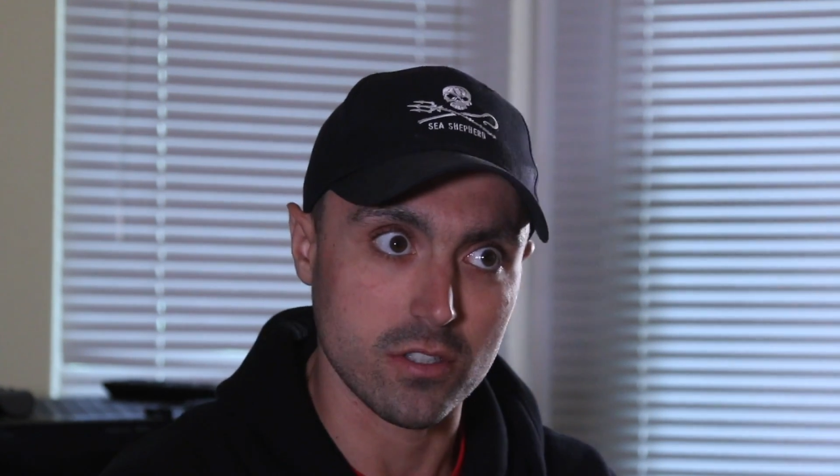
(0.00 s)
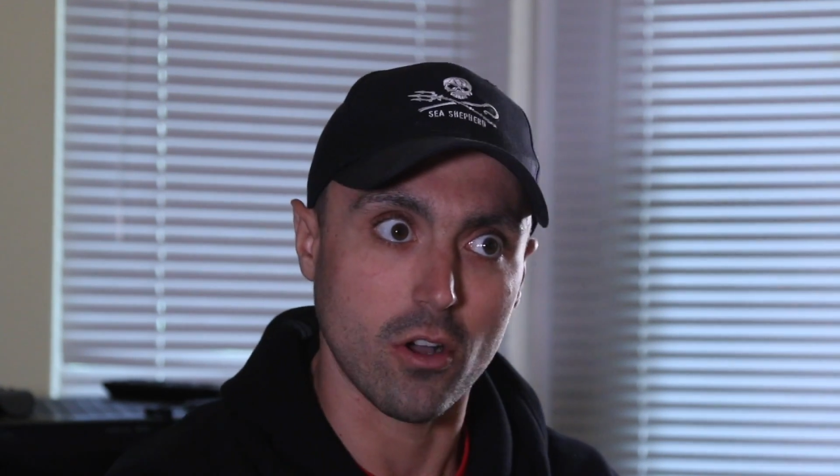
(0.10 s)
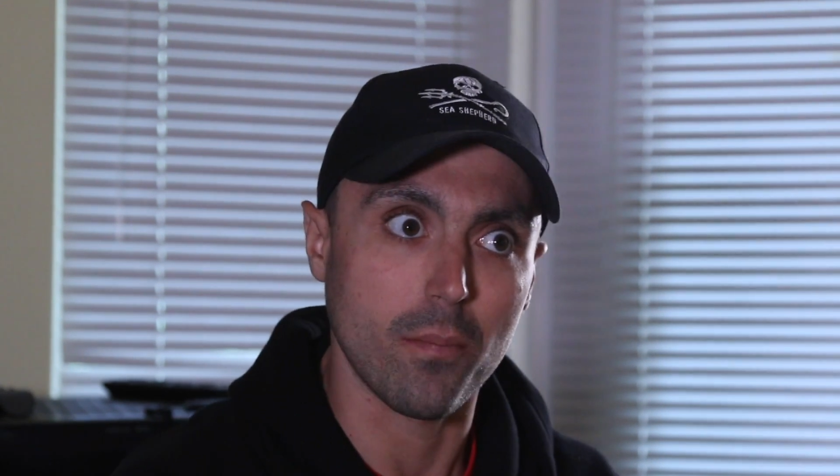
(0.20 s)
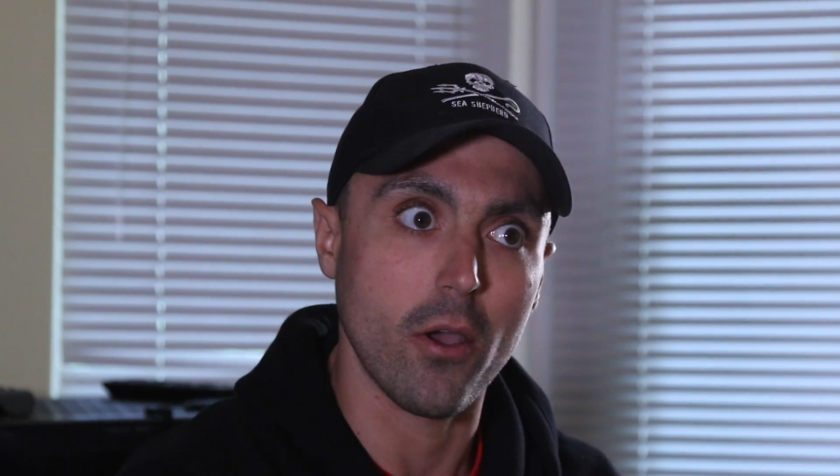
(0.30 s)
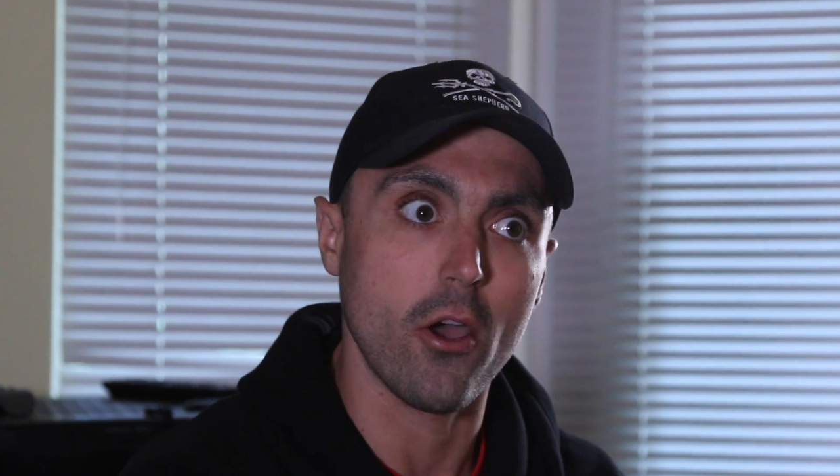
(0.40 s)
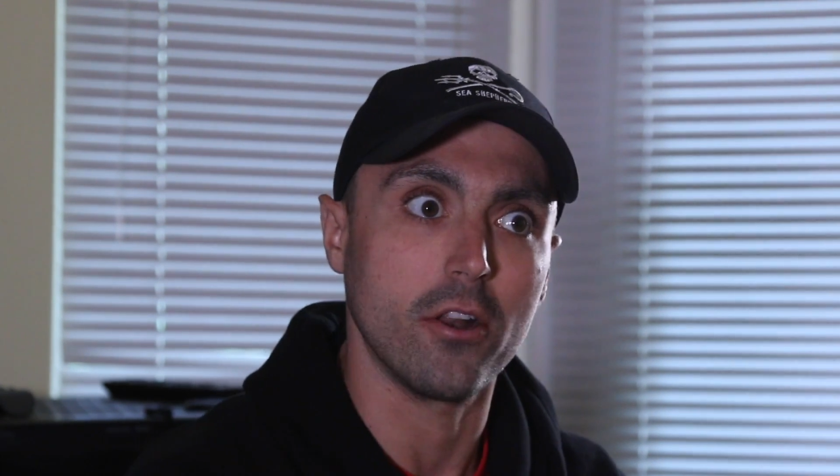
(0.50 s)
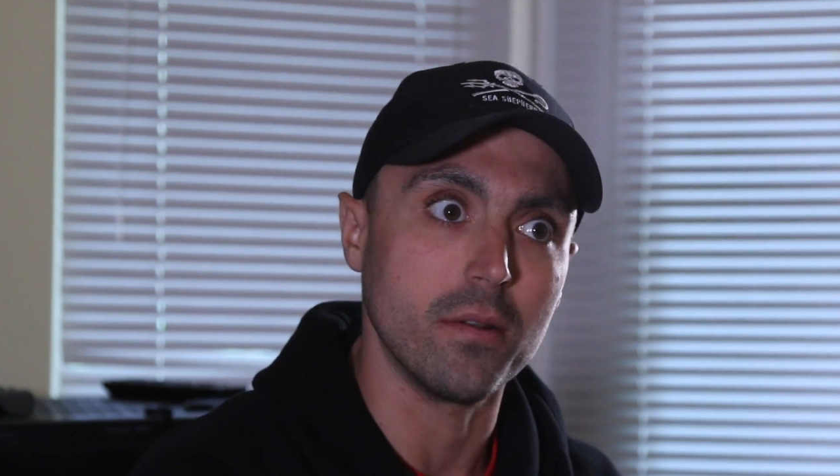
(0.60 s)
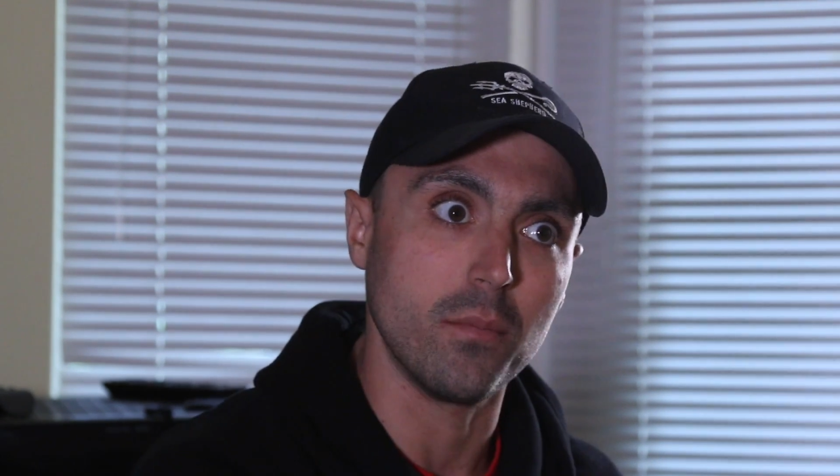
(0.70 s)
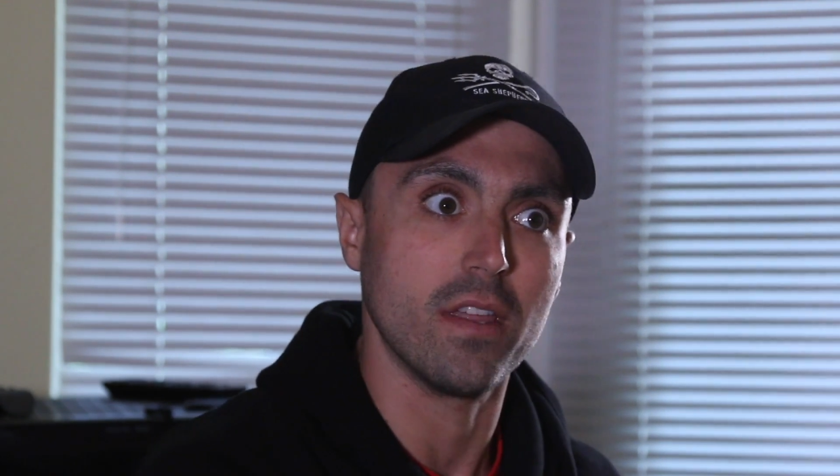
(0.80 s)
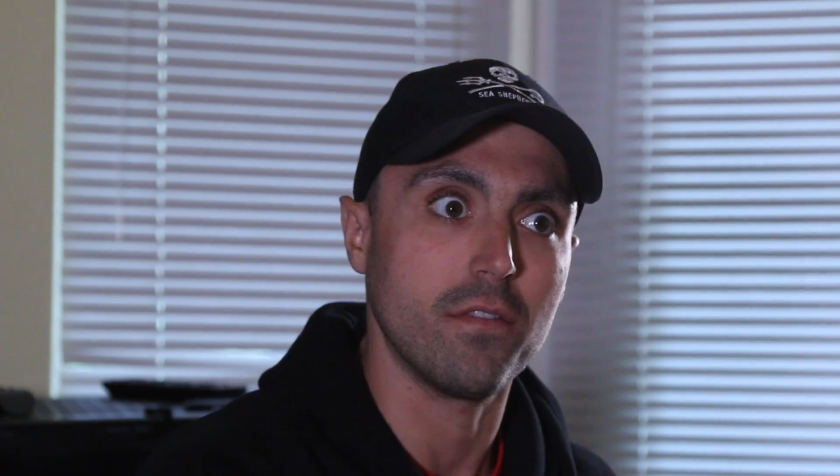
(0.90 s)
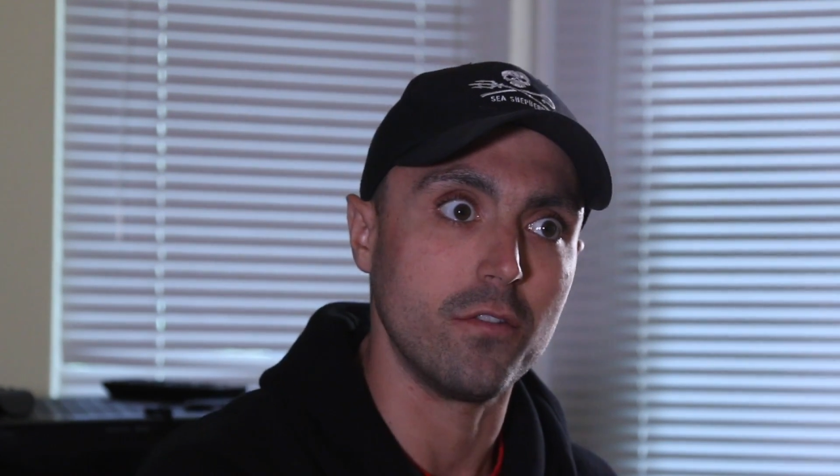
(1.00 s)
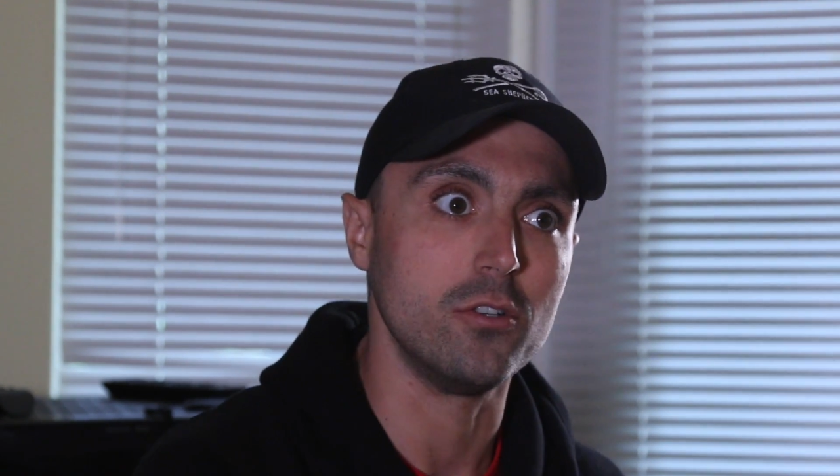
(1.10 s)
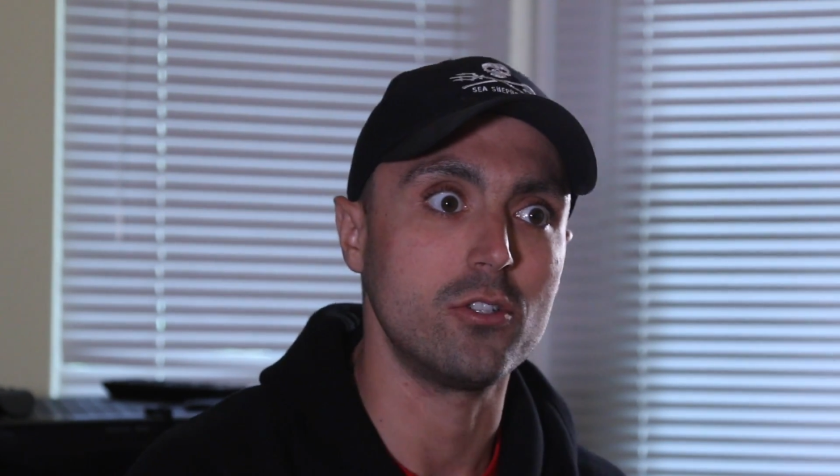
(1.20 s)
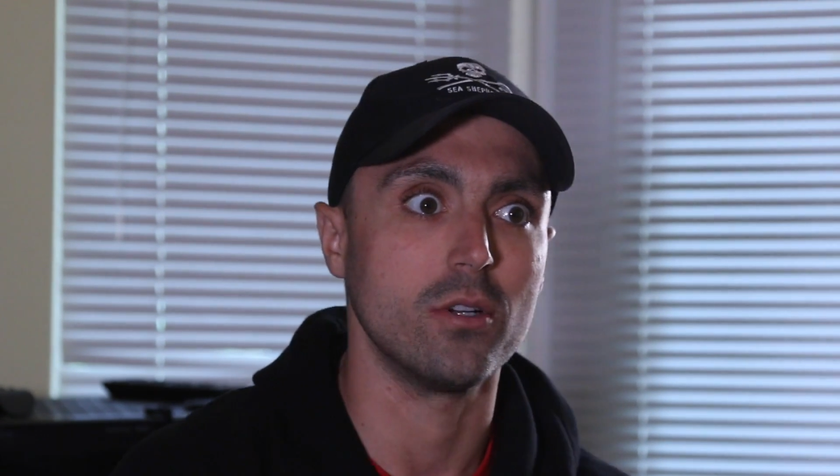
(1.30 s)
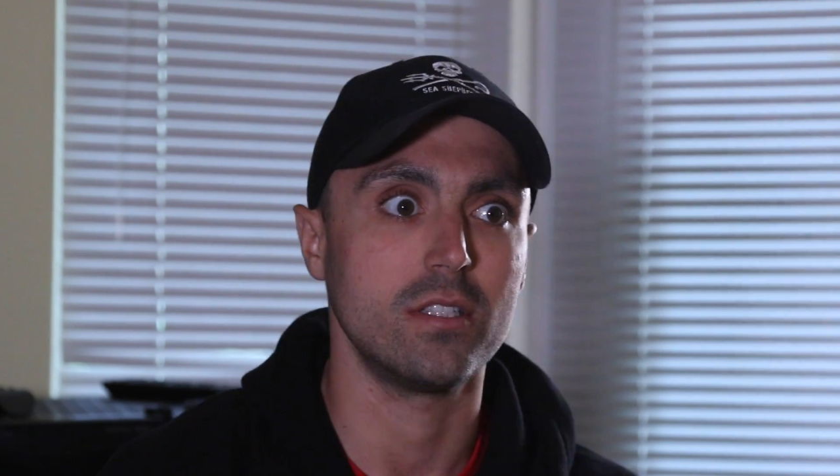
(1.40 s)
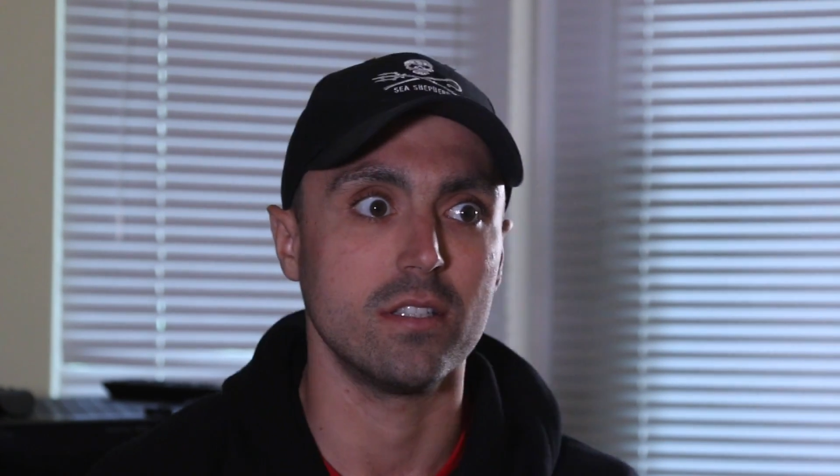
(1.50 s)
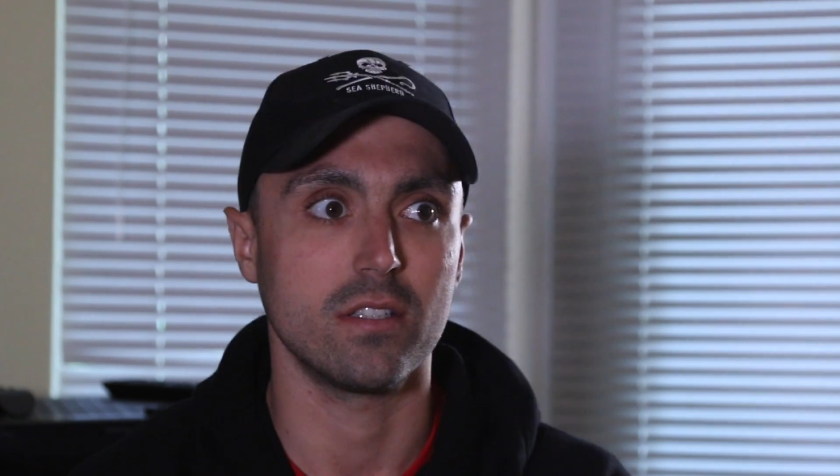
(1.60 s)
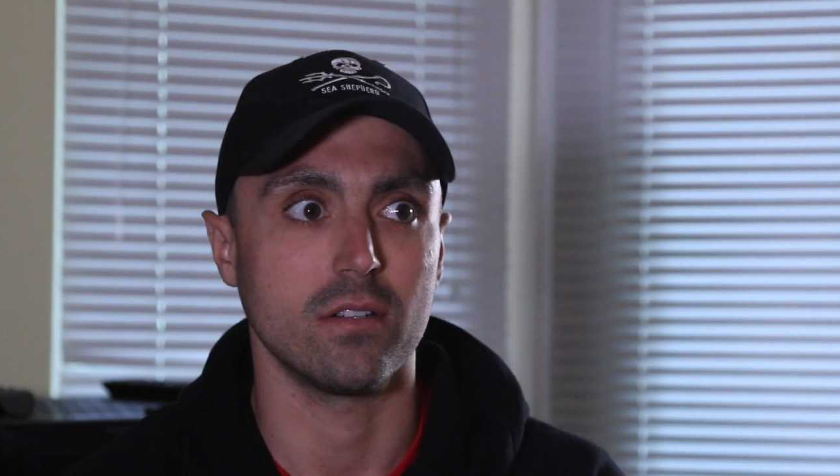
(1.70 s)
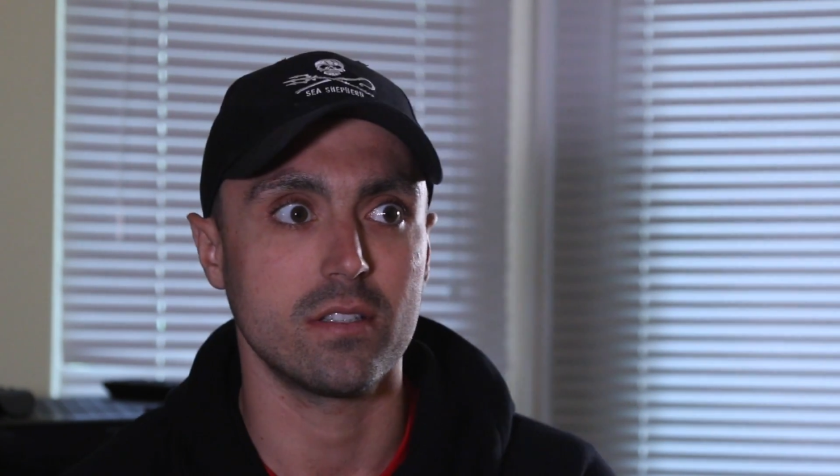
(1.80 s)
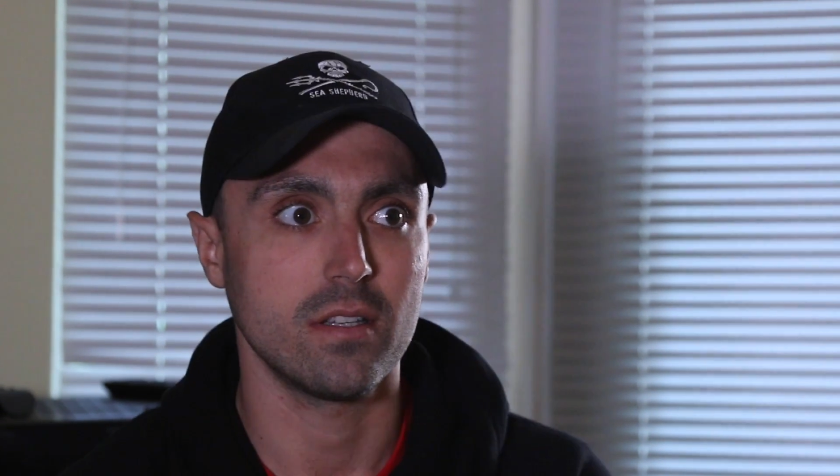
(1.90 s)
stop hurting them with their food
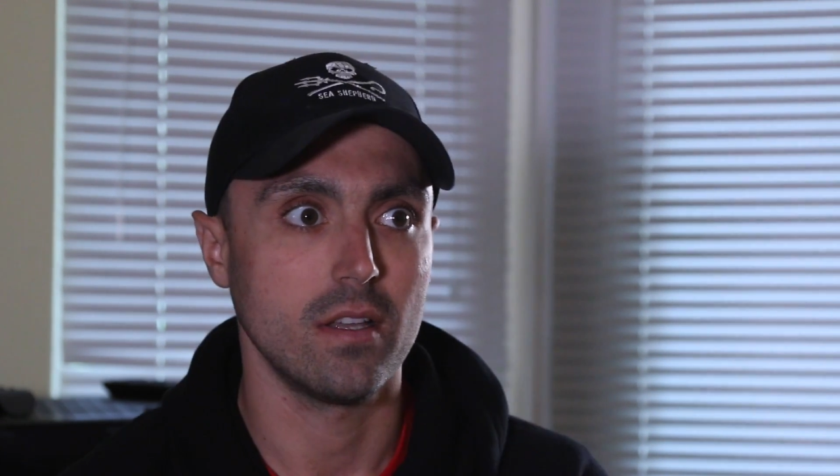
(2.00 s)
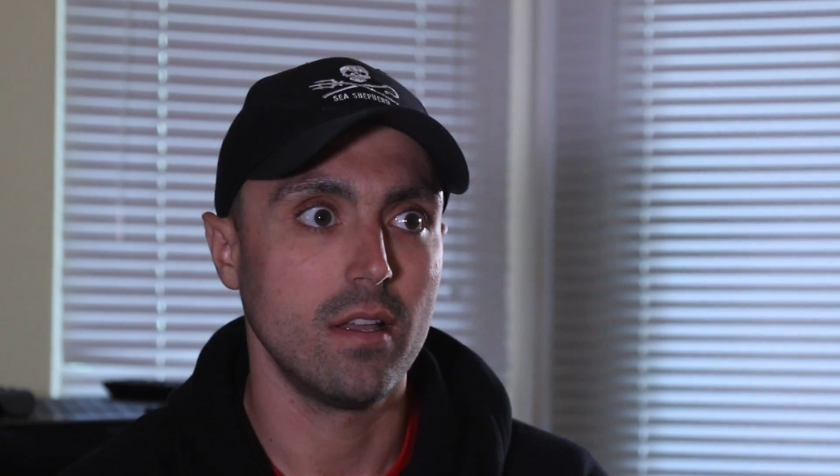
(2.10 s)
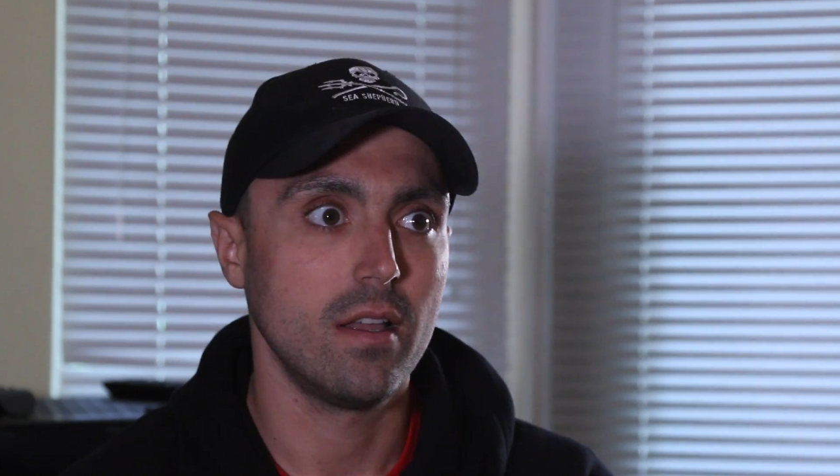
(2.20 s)
choices. So